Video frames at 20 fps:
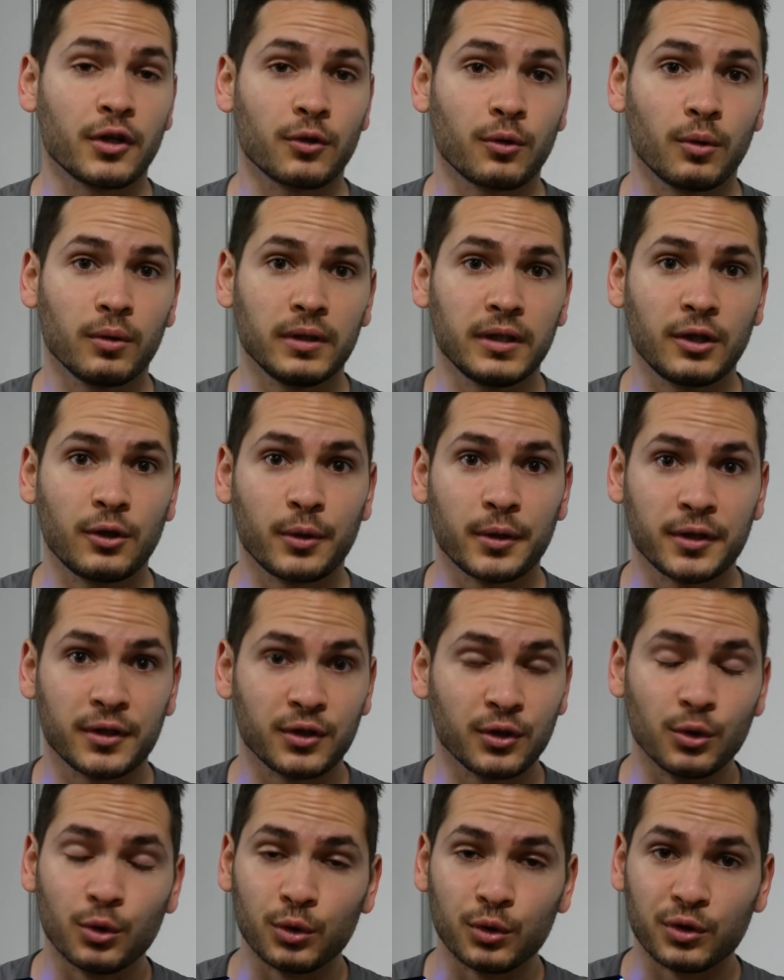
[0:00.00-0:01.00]
are only going
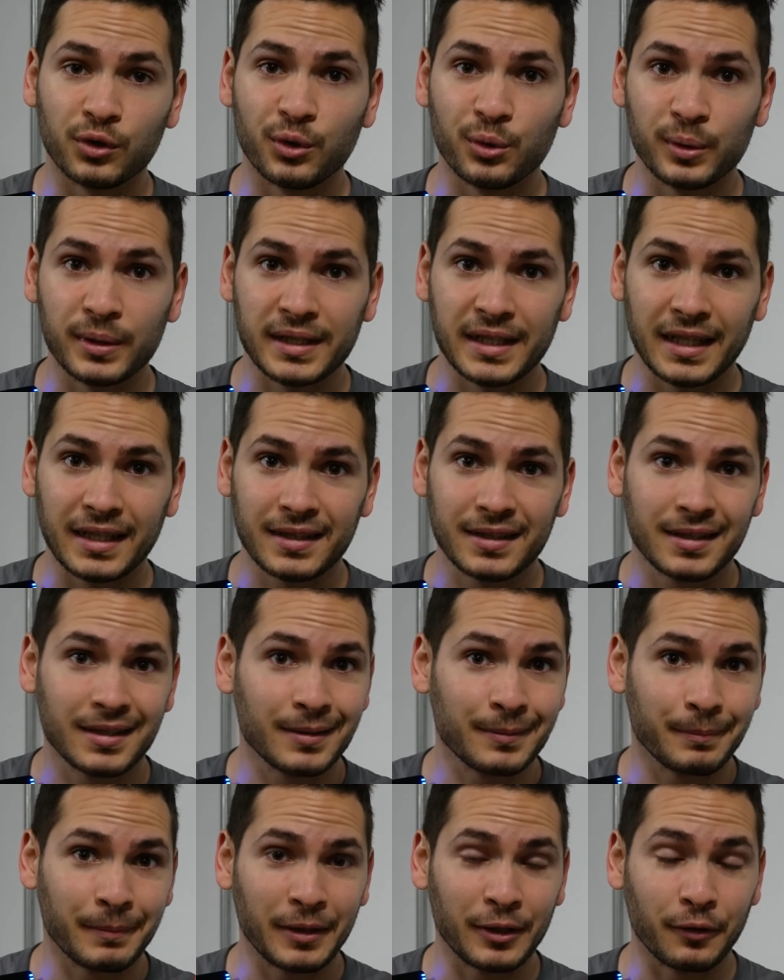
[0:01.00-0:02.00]
to do two
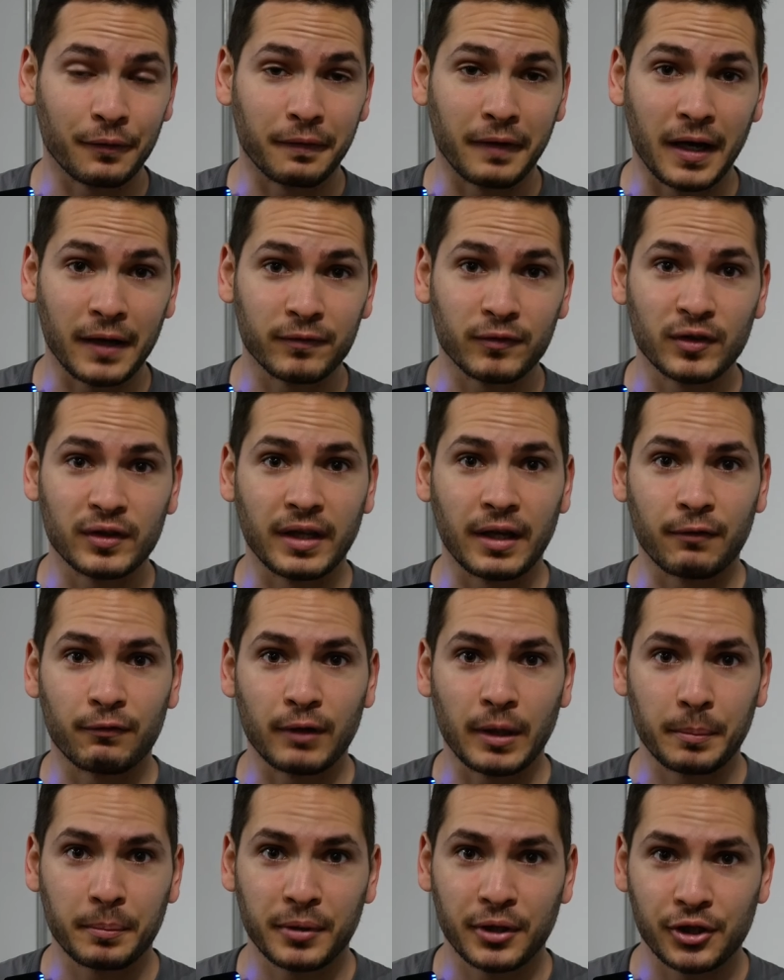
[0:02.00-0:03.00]
sets in the five to ten
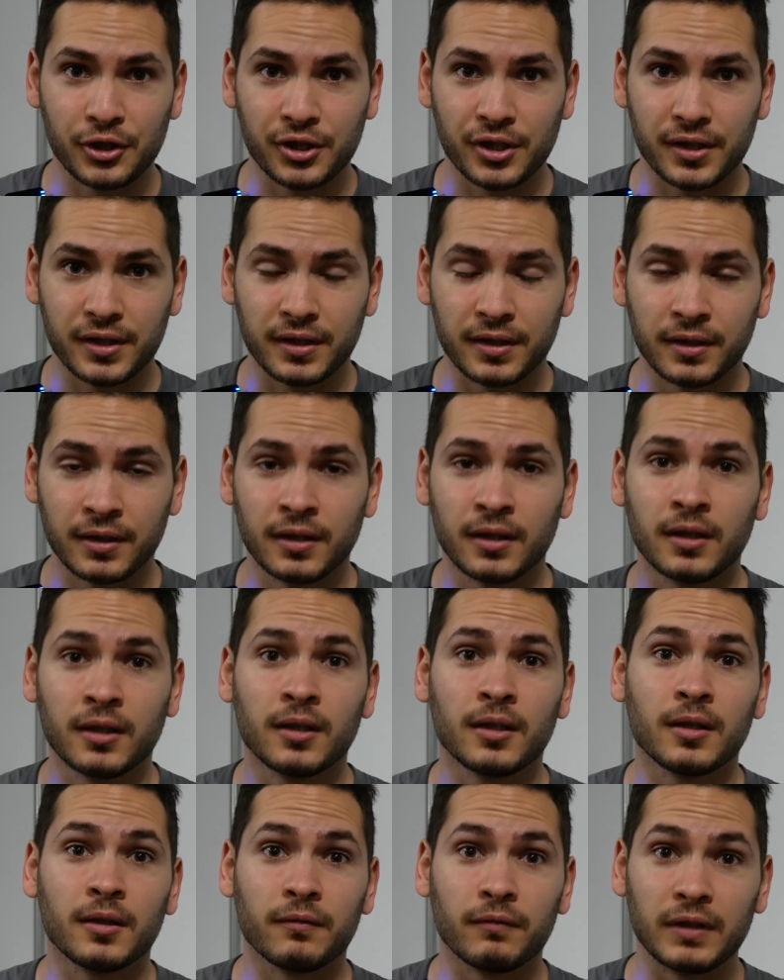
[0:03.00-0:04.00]
rep ranges,
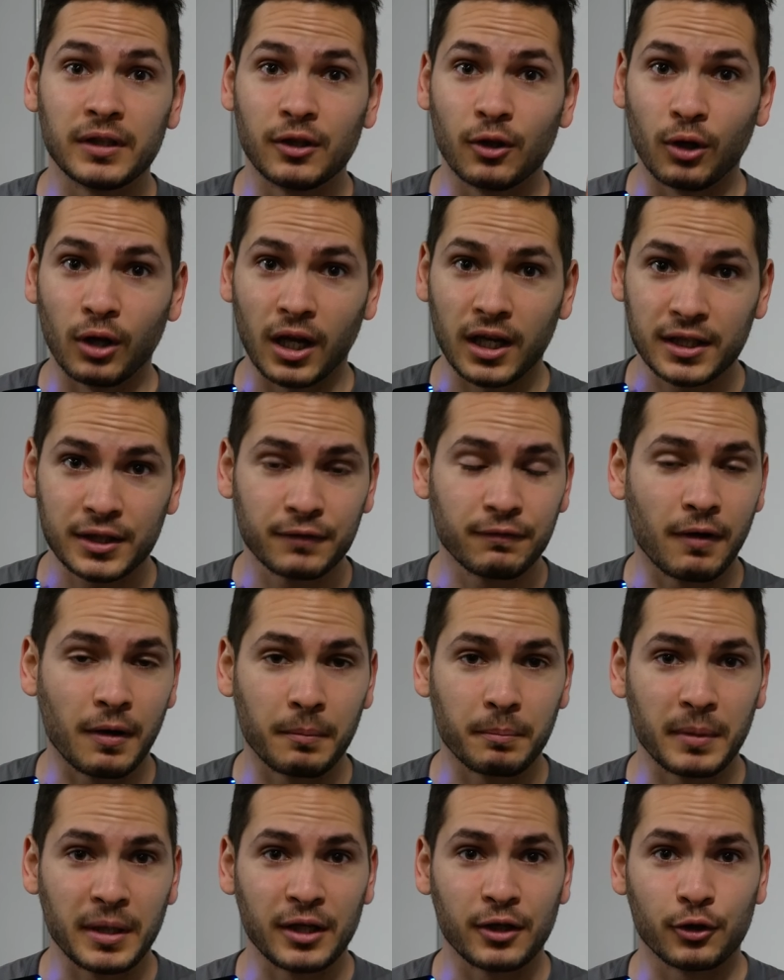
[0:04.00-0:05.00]
with the last
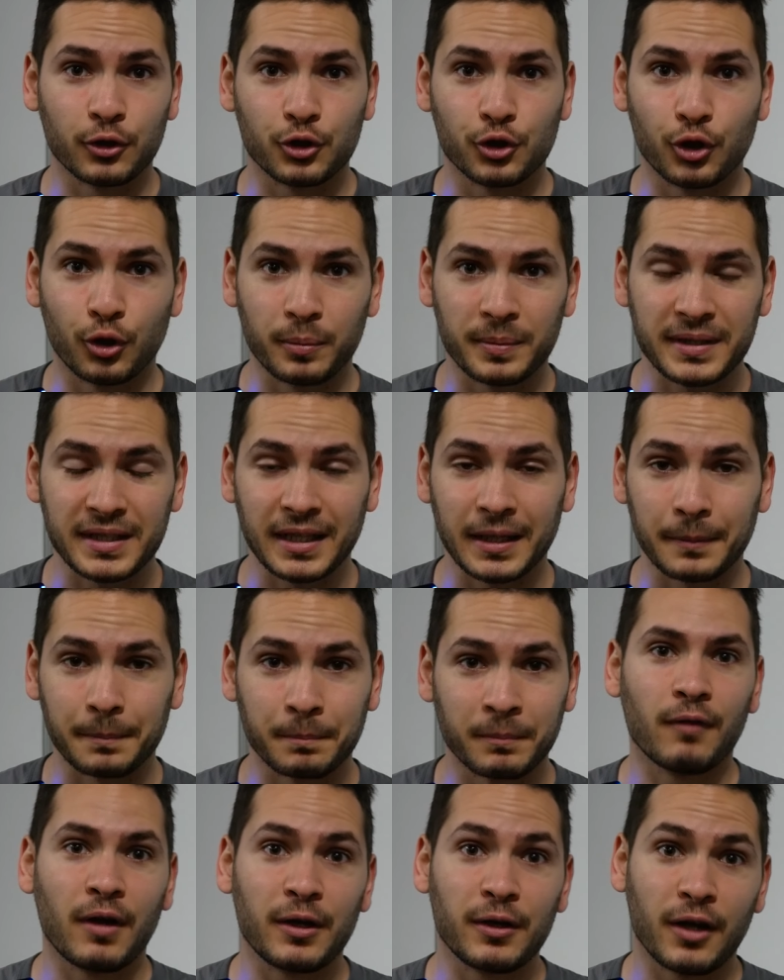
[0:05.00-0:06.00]
one being a drop set
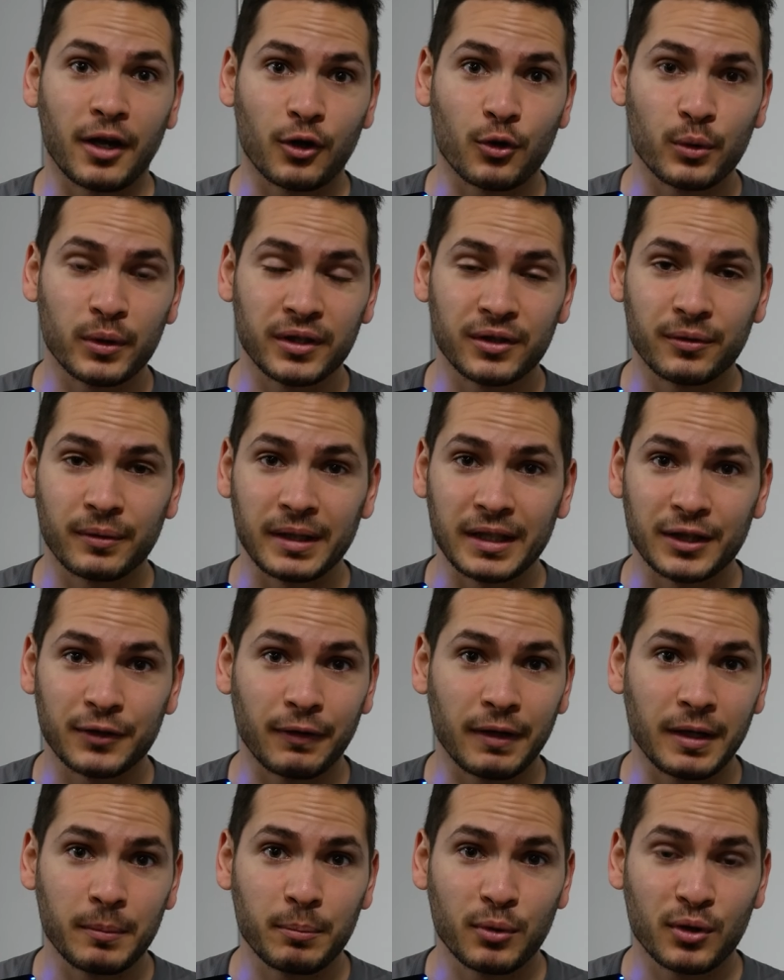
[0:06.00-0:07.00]
where you are going to read
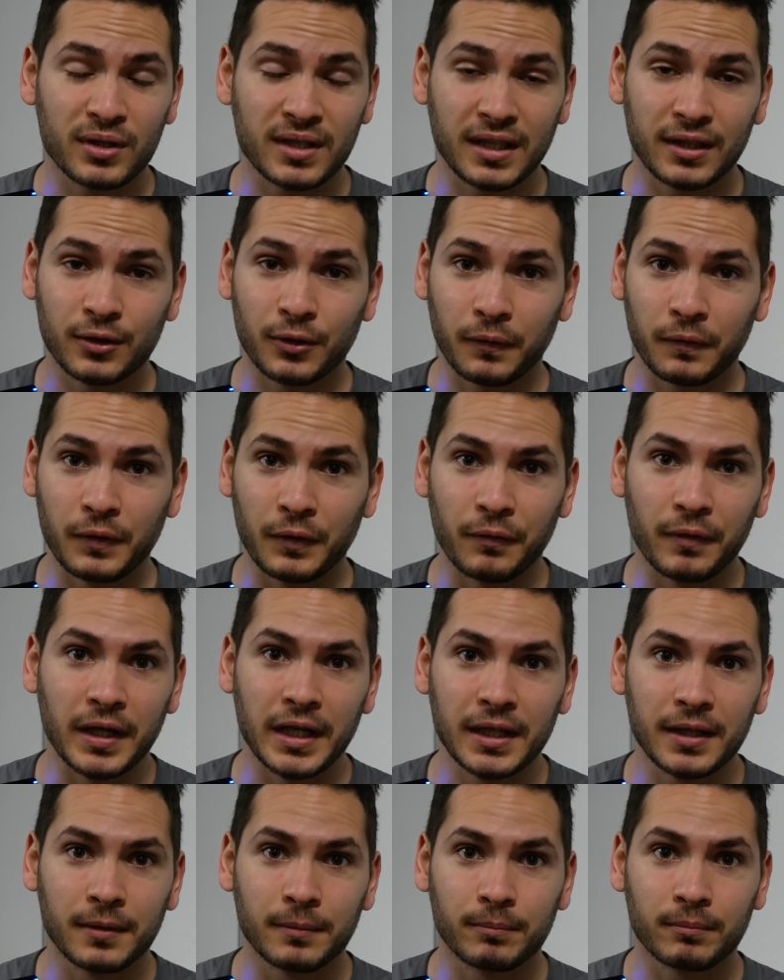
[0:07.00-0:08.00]
twenty percent of the
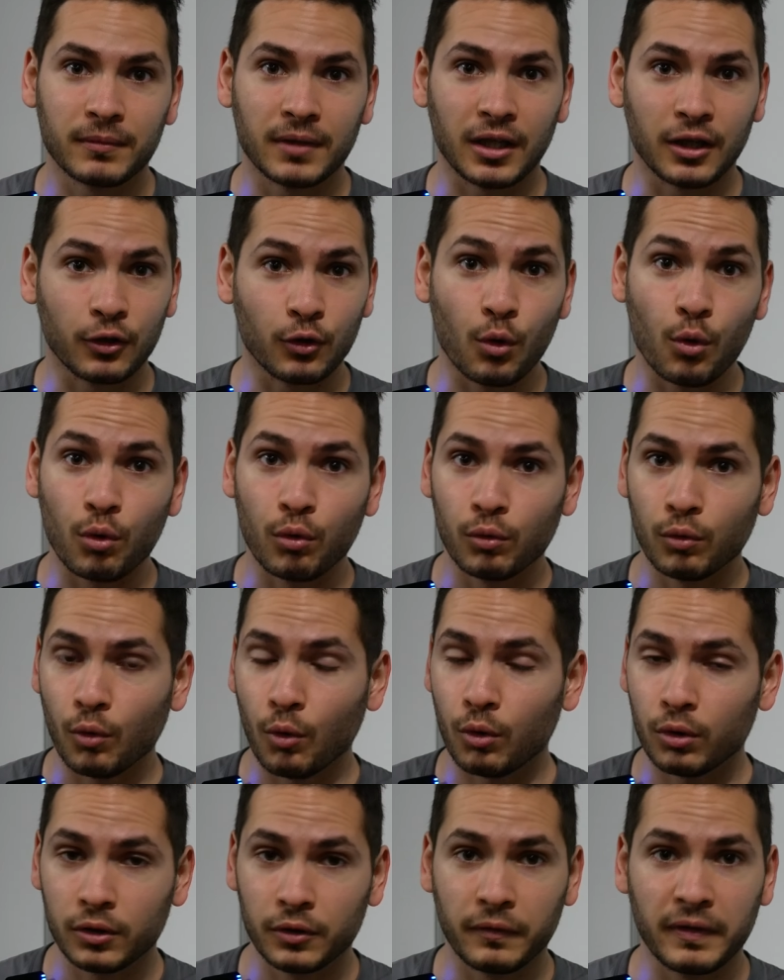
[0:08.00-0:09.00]
weight and go
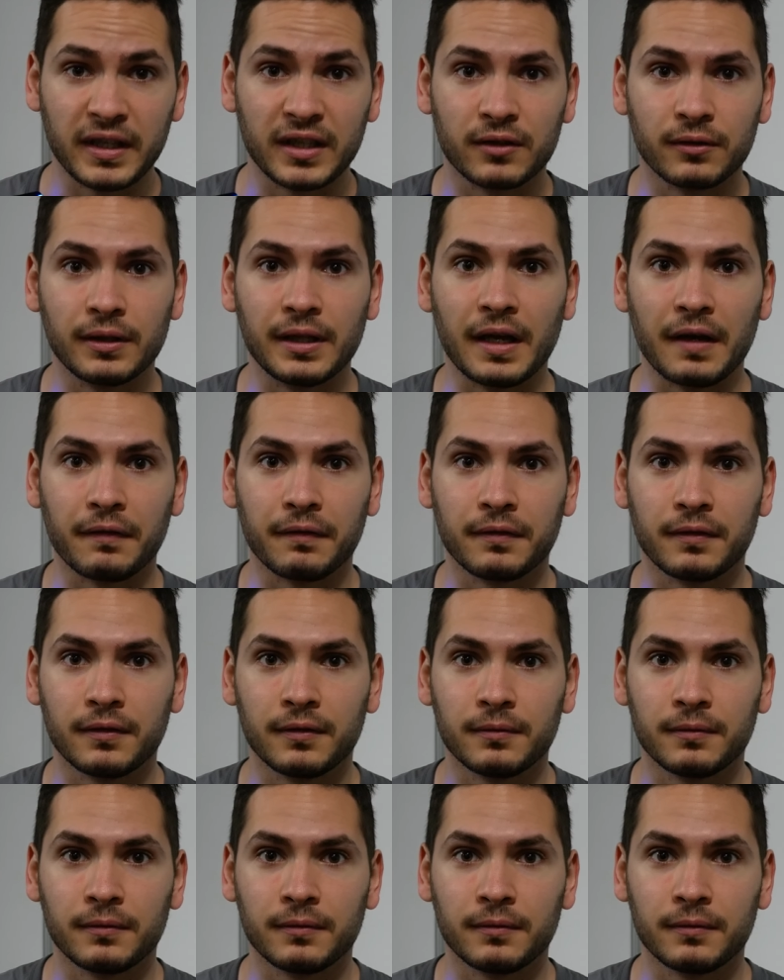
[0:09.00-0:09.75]
all the way to death.